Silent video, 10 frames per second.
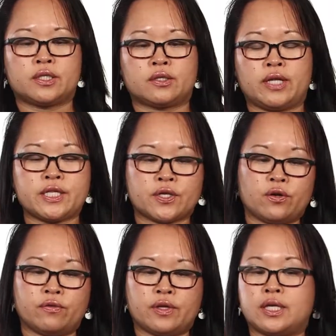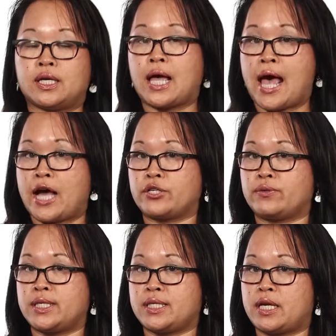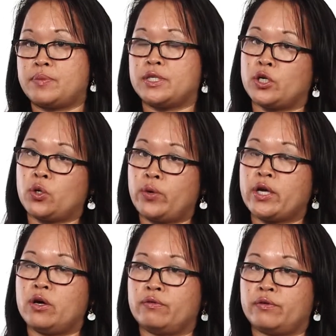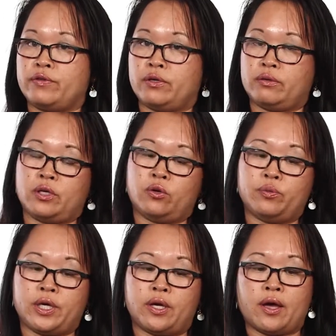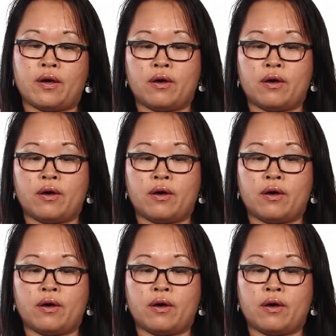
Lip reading: So let's go over the actual steps in a quick overview. There will be